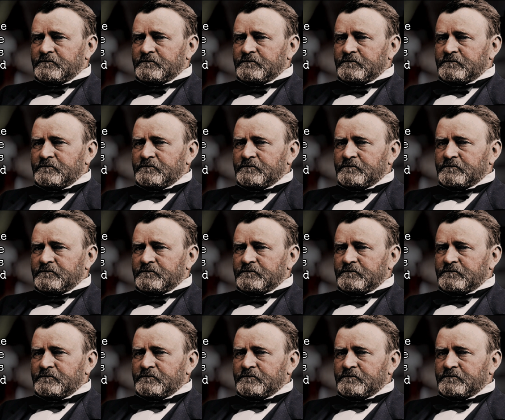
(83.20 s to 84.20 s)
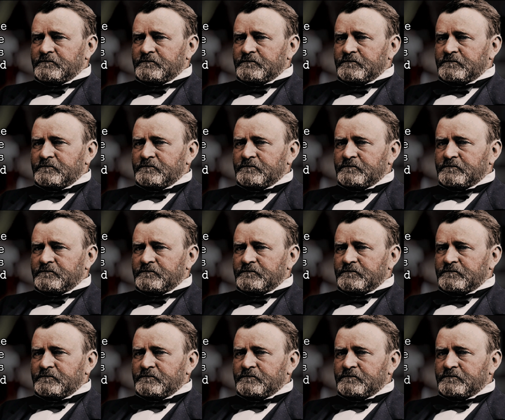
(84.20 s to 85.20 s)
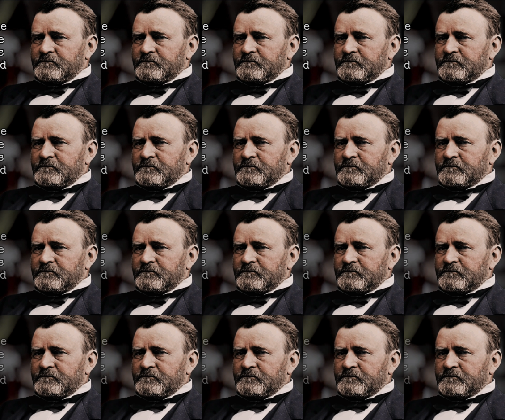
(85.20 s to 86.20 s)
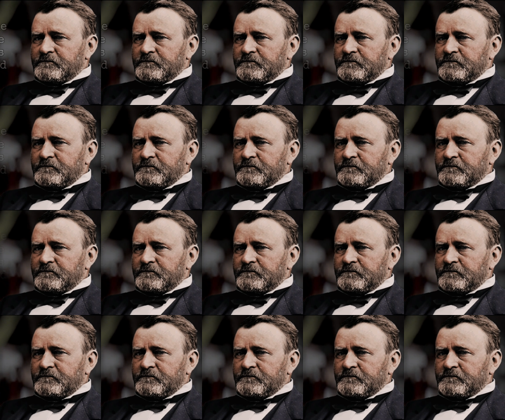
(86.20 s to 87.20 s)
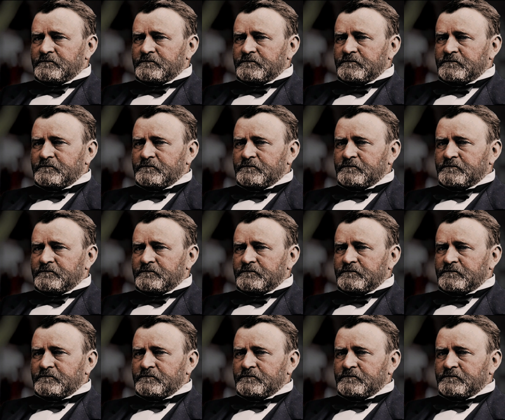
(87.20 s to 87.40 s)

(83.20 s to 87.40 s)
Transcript: (no one is talking)